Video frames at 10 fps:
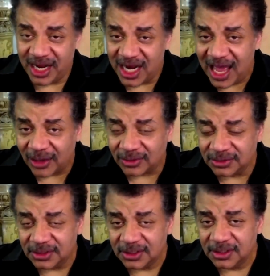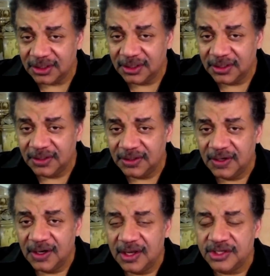now.
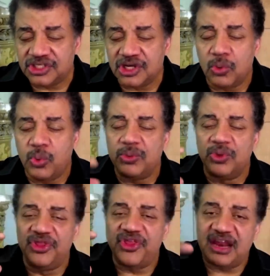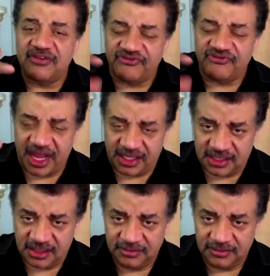So we will then fight